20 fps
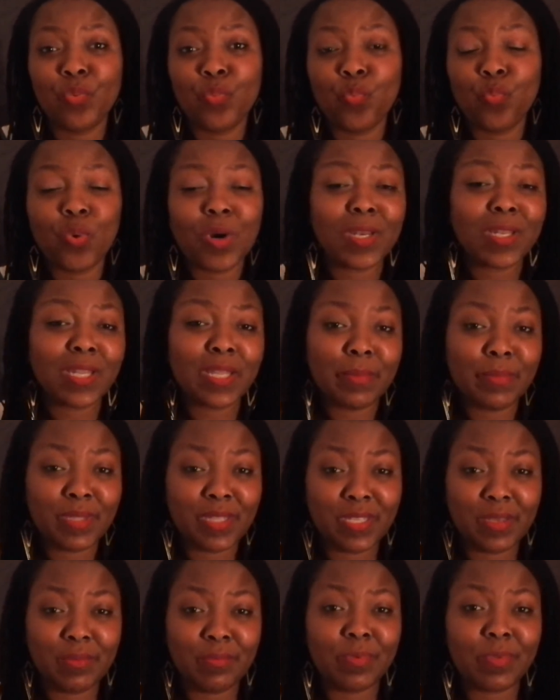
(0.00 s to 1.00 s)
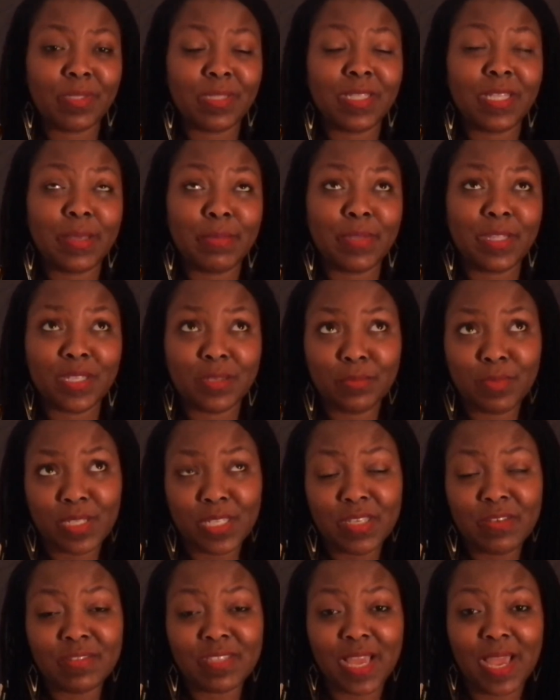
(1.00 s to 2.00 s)
what limited
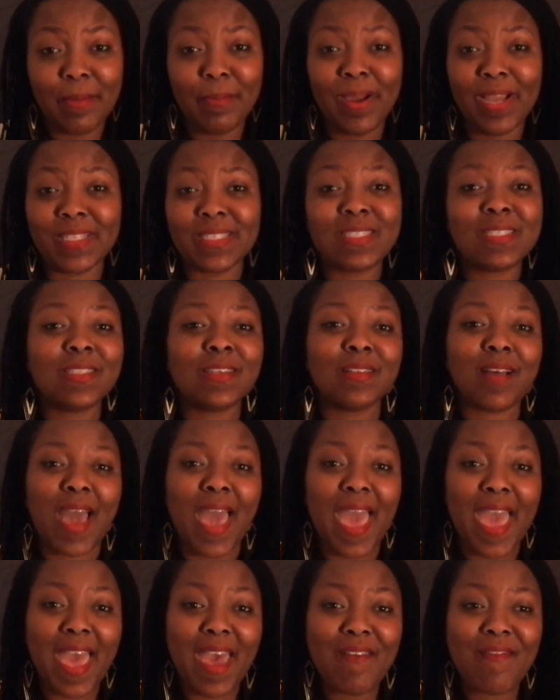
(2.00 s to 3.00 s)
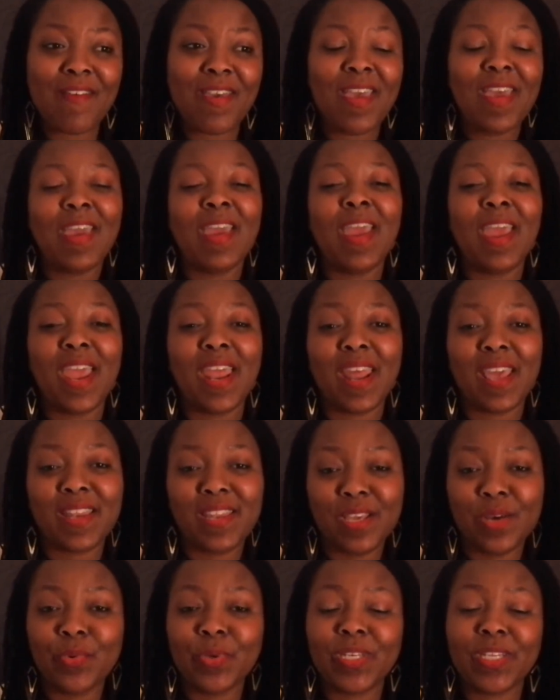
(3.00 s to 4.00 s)
beliefs I might still have, and I
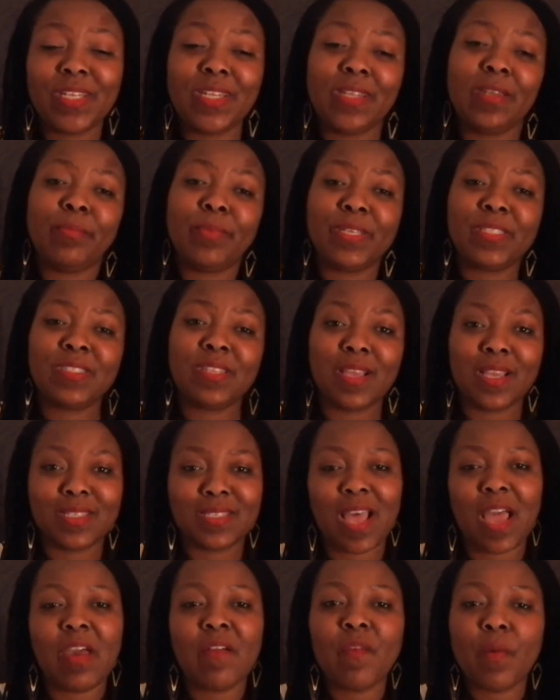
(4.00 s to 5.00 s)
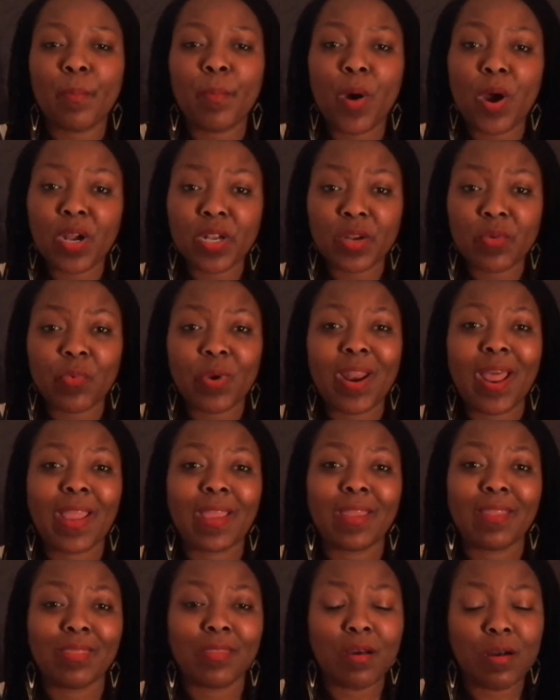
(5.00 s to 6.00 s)
deal with it. And the best thing is I have a partner where I
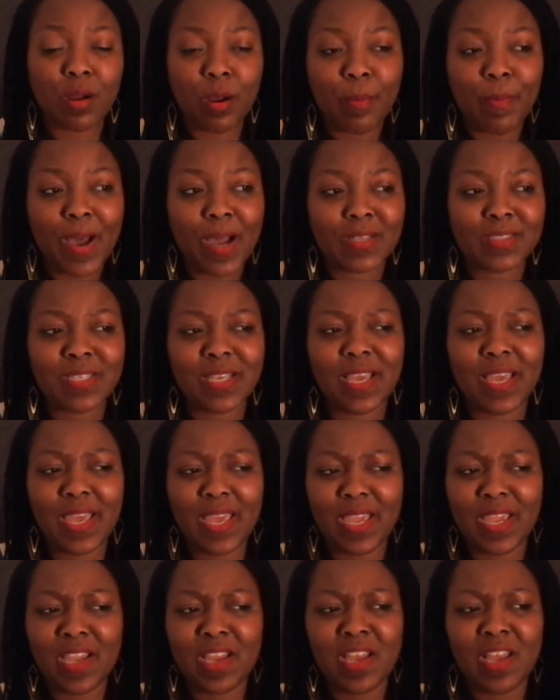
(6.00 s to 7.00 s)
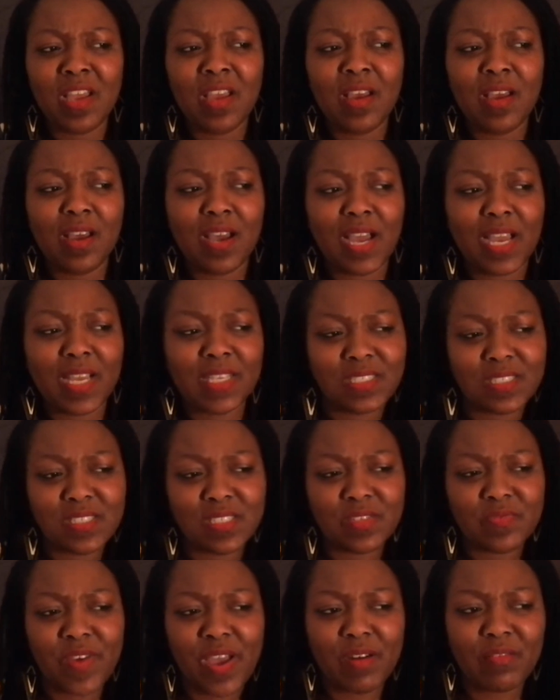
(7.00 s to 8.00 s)
can talk about, say, hey, I
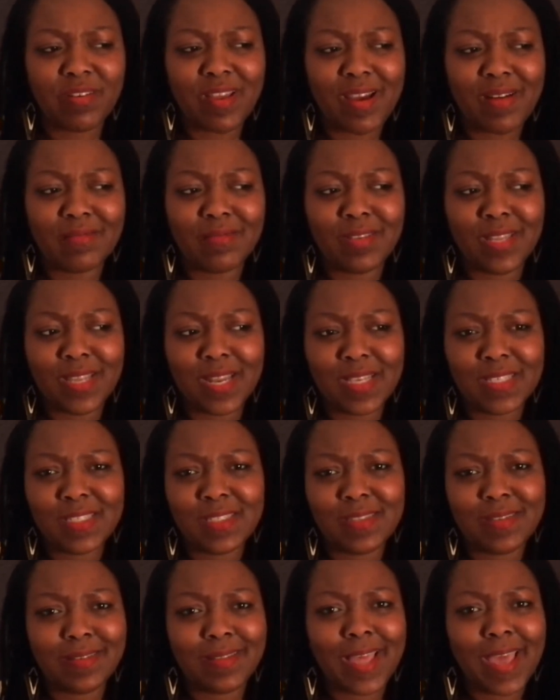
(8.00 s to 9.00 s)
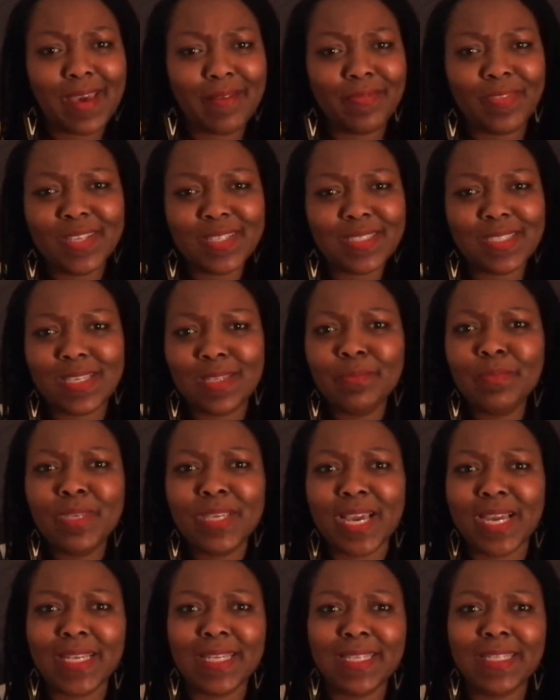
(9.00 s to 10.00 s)
just found out that I still have this in
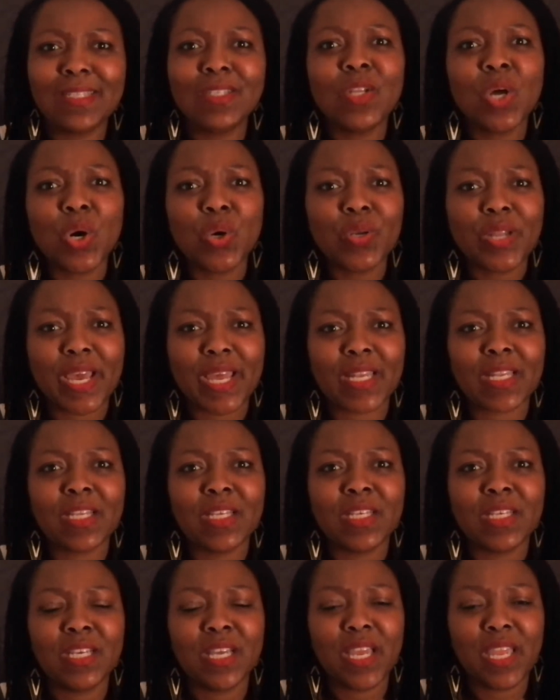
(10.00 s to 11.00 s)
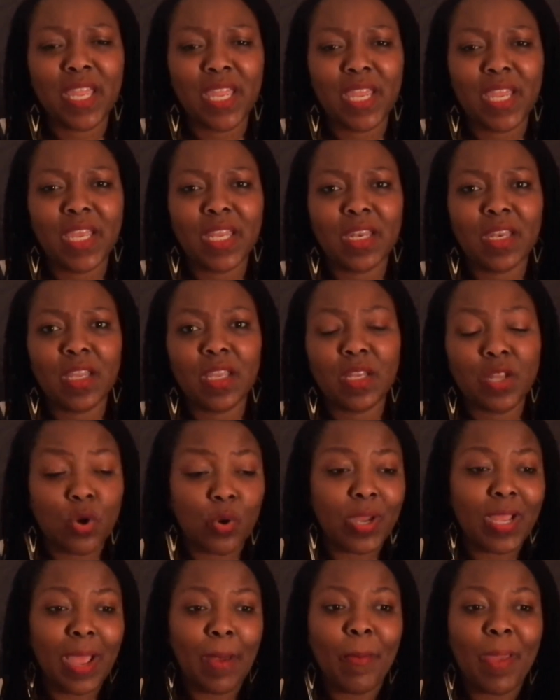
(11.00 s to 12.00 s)
me. I didn't know that. And
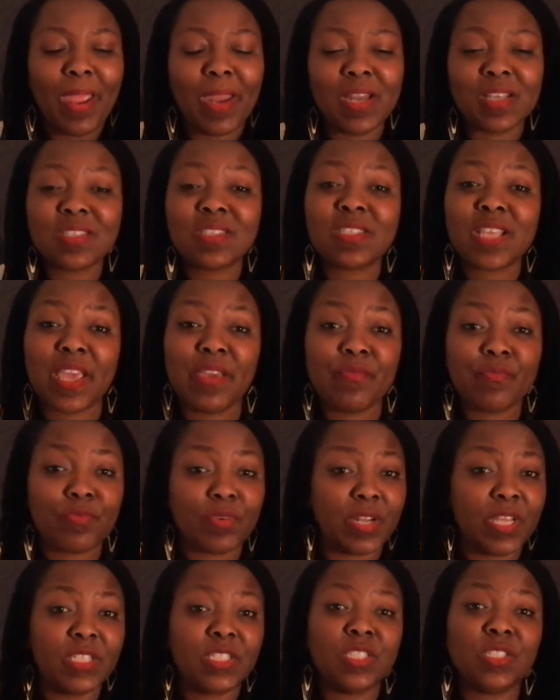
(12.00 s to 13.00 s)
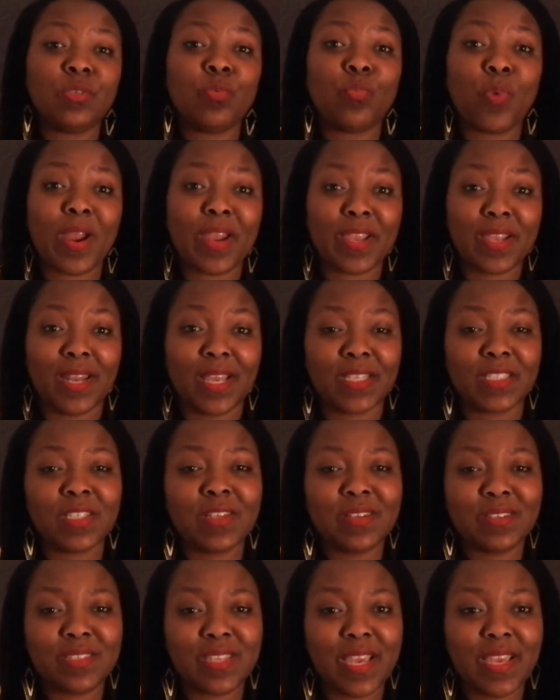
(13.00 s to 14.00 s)
I'm in a safe relationship where I can
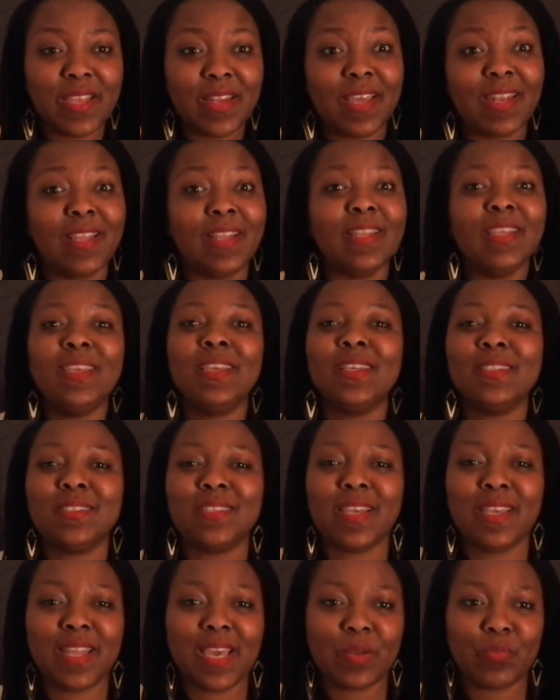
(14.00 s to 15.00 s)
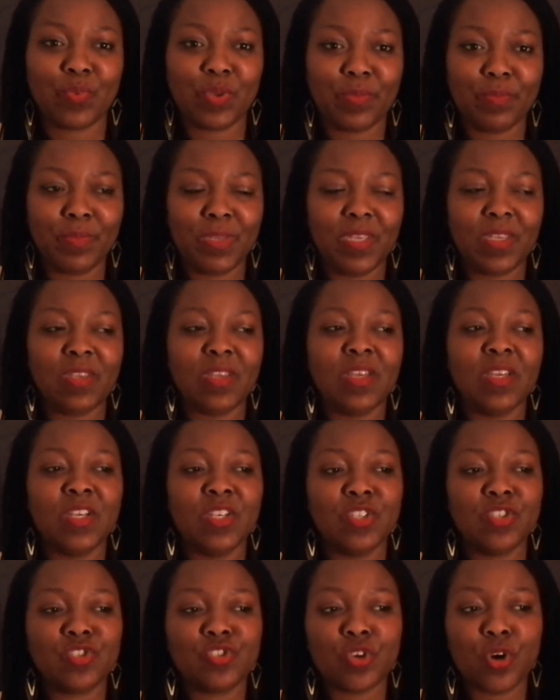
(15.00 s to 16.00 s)
actually say that, and he can say that with me.
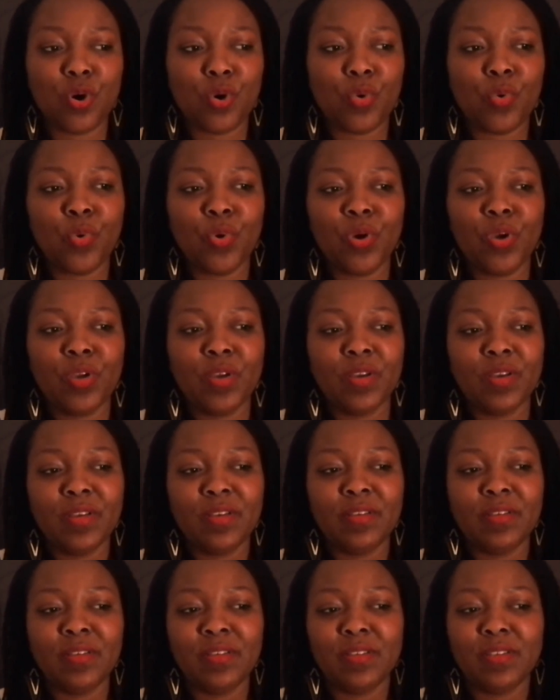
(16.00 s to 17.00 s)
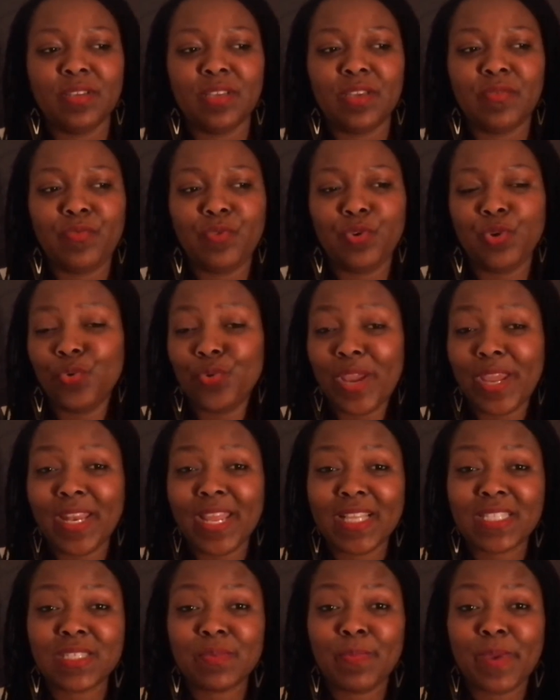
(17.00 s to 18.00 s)
So if you create
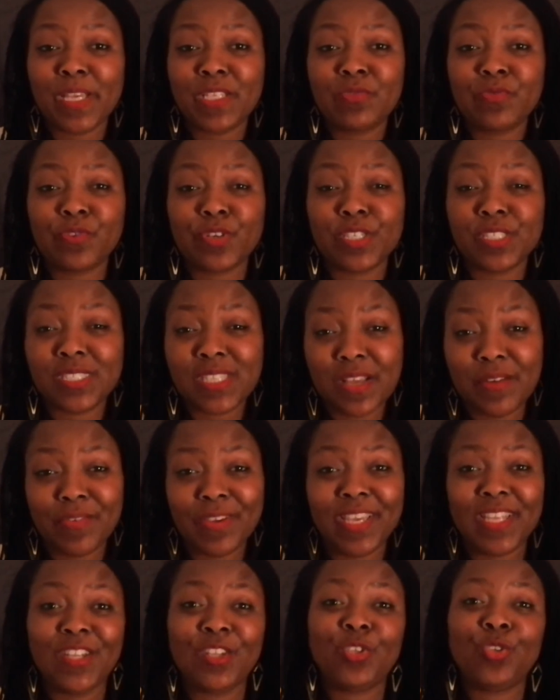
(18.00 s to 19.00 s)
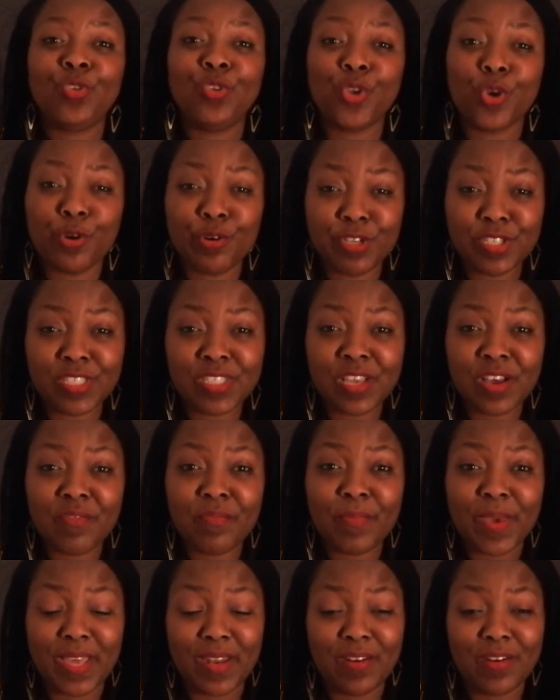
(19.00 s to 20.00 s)
that space for yourself, getting to know
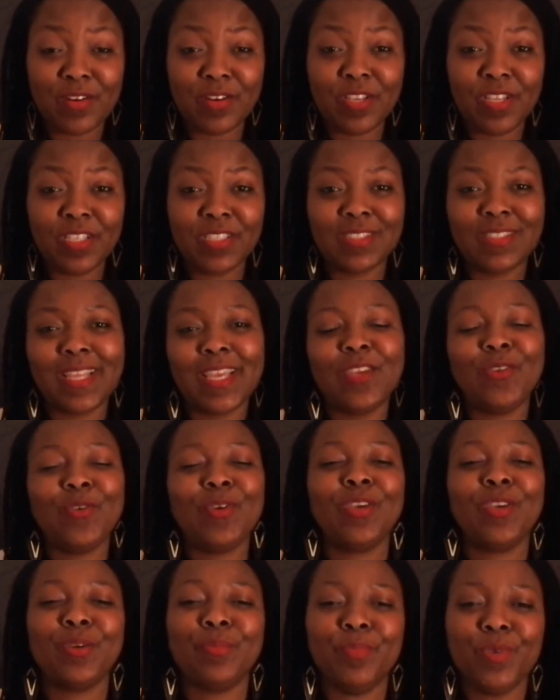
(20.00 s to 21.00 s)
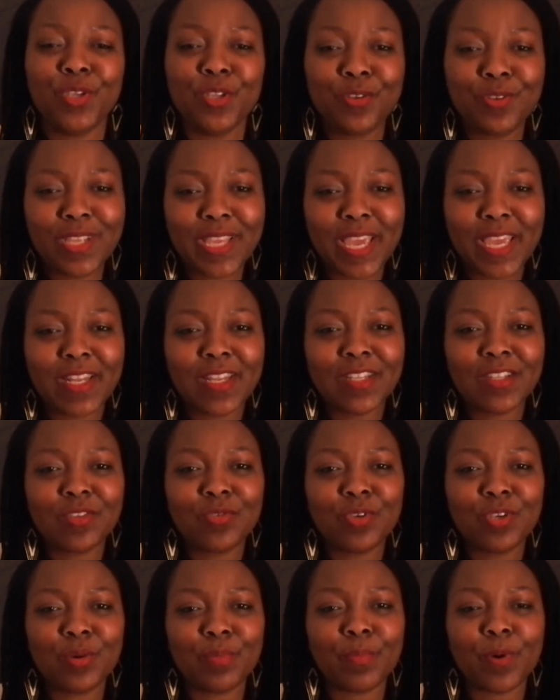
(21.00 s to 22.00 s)
yourself better, then you can communicate it
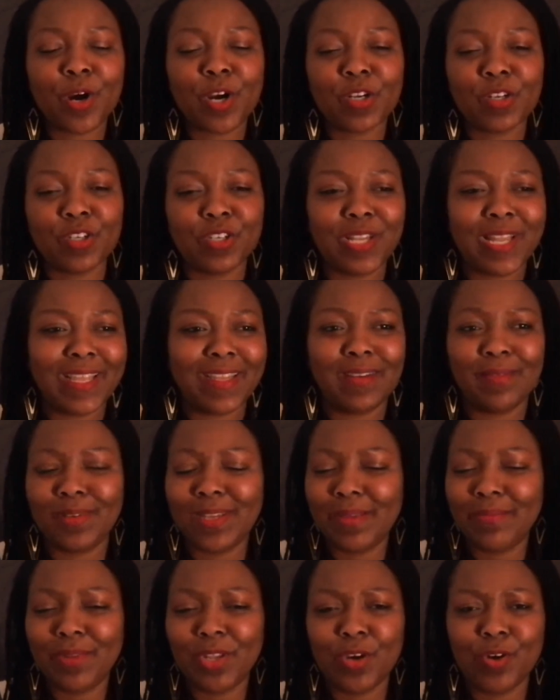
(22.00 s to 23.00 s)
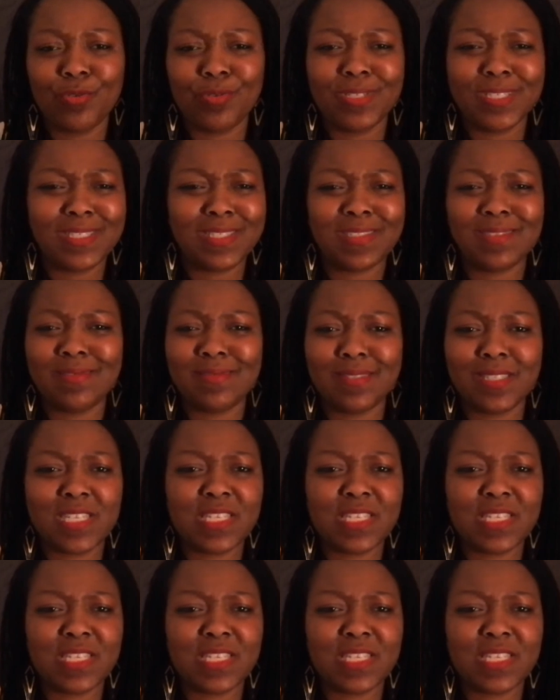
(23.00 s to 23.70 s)
to your partner and letting them know this